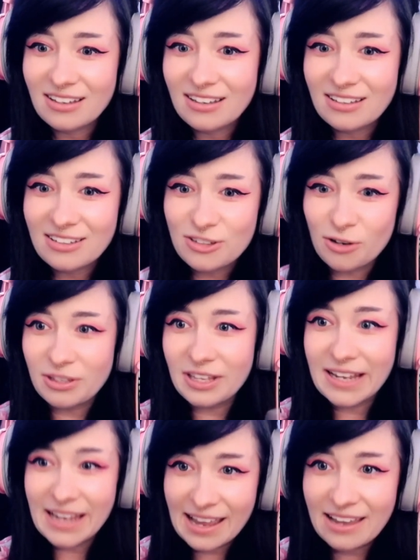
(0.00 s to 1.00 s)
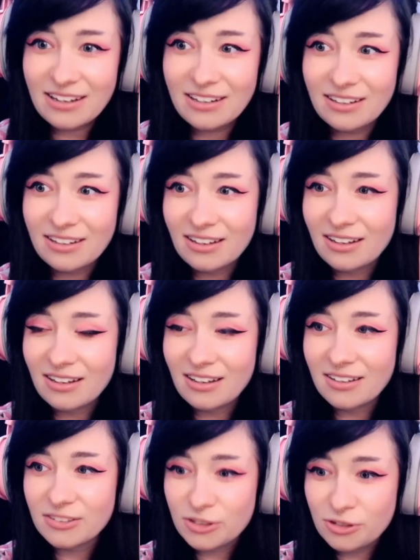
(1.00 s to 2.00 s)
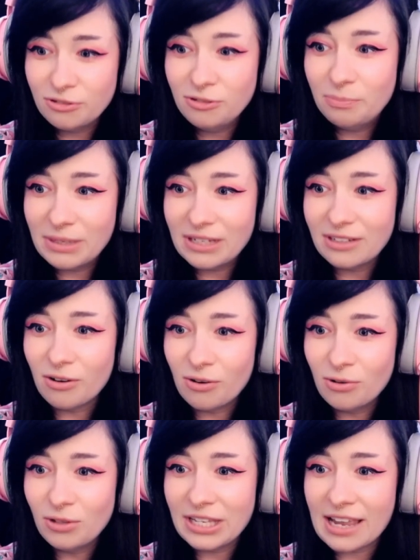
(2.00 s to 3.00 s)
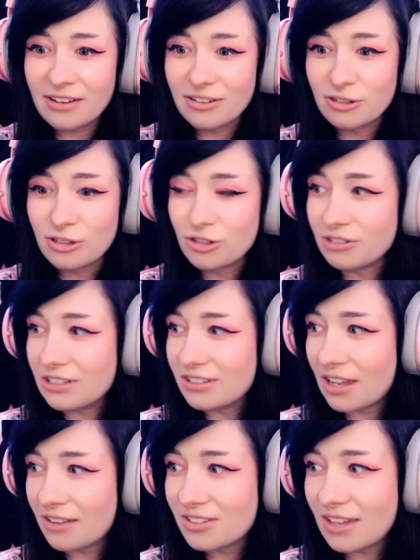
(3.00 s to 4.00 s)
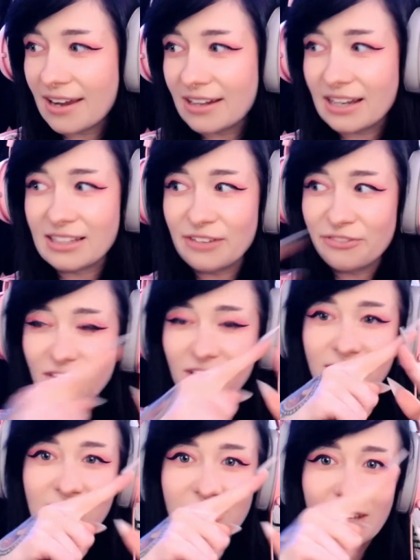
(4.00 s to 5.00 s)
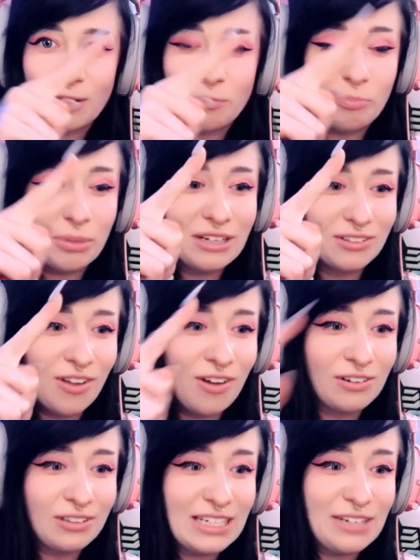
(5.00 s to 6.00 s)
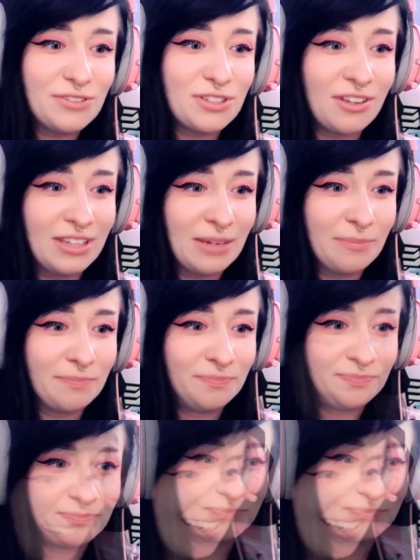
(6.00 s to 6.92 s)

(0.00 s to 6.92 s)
So they had 2 big oleander trees outside, and they've got these like big long leaves on them.